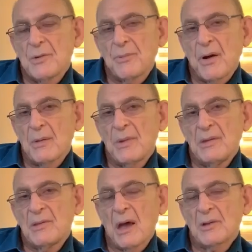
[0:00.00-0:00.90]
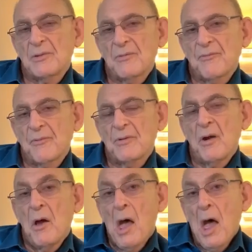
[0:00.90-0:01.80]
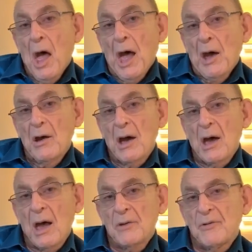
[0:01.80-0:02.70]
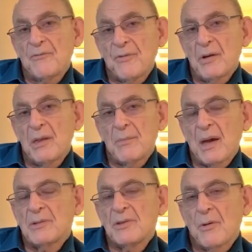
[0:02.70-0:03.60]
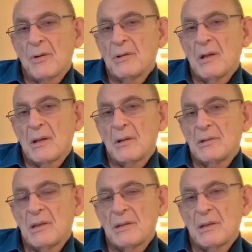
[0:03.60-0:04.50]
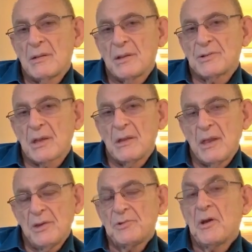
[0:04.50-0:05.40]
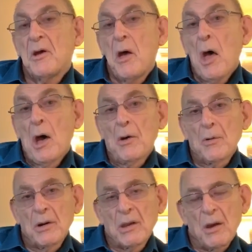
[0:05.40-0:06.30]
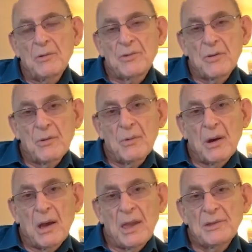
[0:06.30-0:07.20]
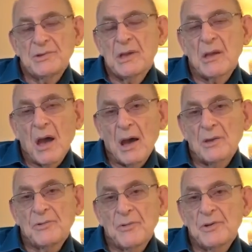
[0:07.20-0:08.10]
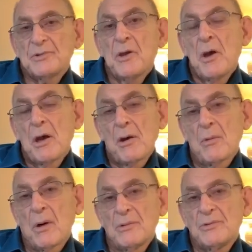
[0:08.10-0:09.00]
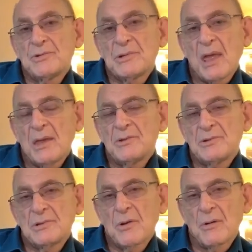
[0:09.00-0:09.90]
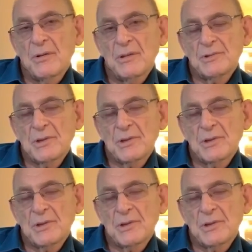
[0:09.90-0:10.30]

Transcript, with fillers: your primary doctor for how you're feeling about tardive dyskinesia, or go to a psychiatrist who understands tardive